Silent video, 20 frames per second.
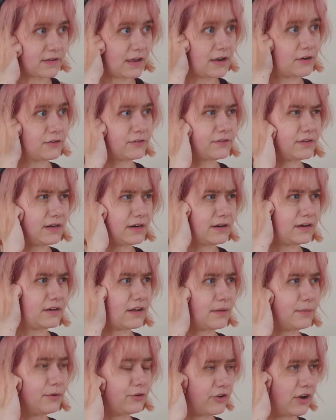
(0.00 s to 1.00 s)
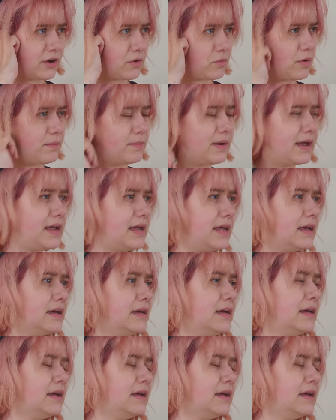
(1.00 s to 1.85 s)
I also need to double check what my